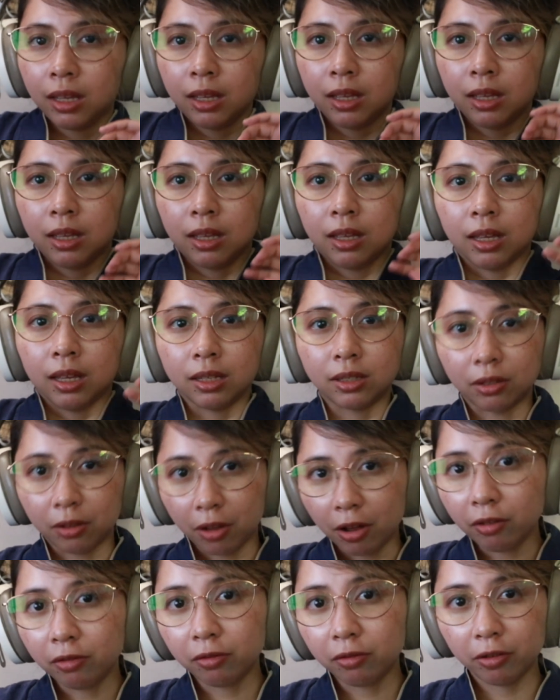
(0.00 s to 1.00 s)
It's a lot
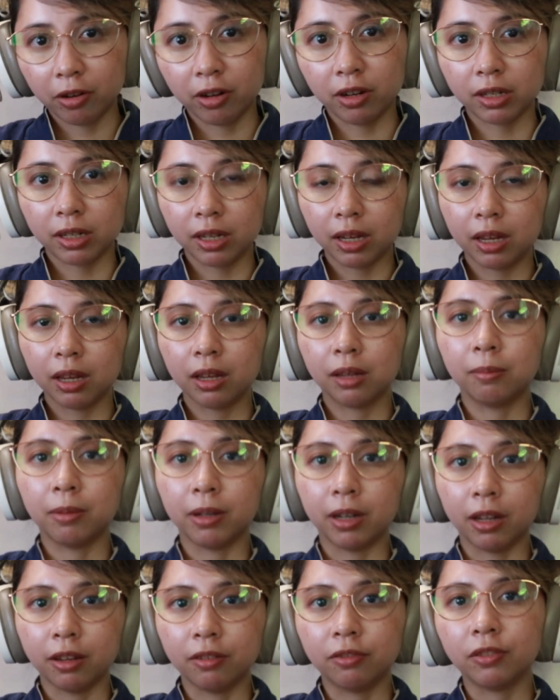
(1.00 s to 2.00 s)
of work, but
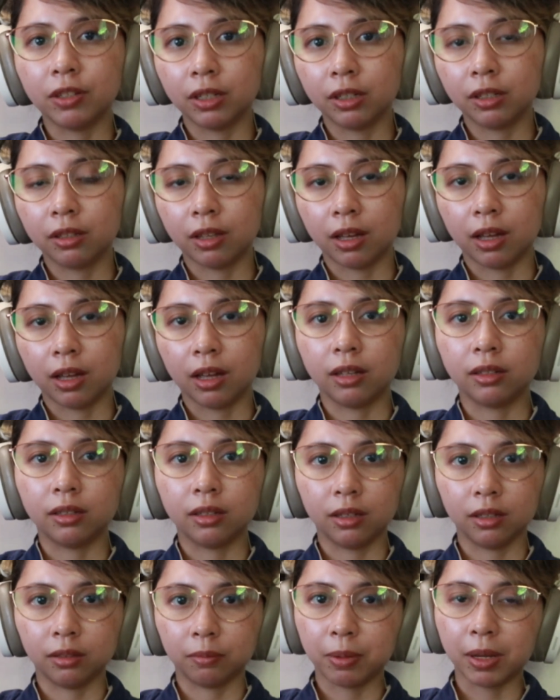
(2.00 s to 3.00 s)
I feel that
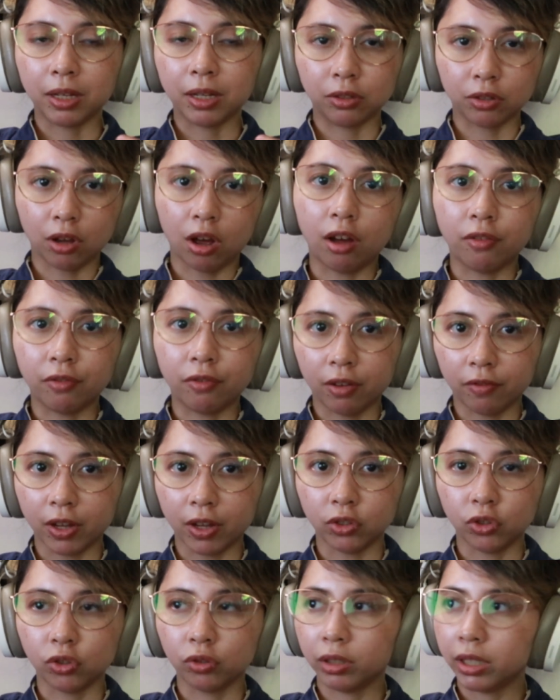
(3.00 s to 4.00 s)
it pays off
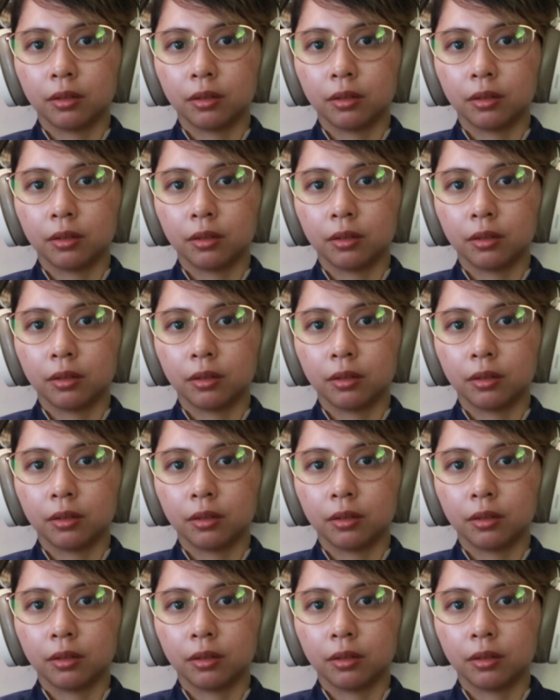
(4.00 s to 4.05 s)
eventually.